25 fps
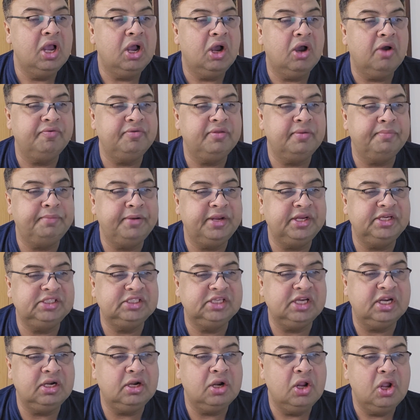of the
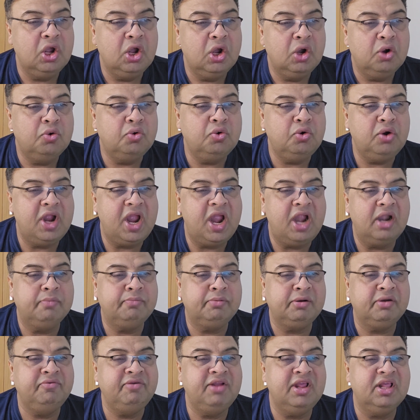patient who had
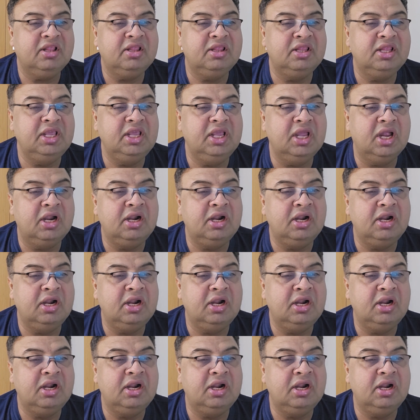previously